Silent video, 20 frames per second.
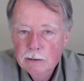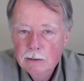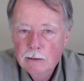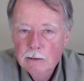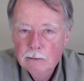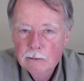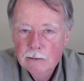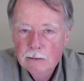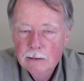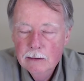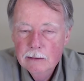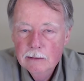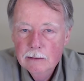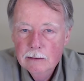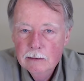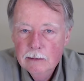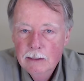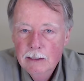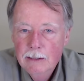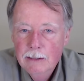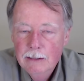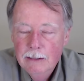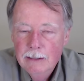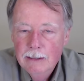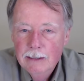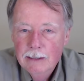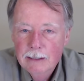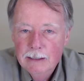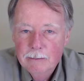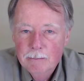You know, the
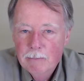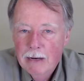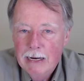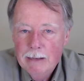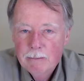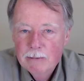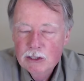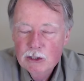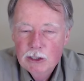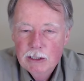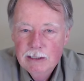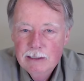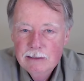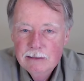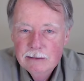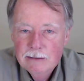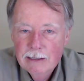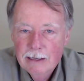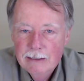uh, my machines,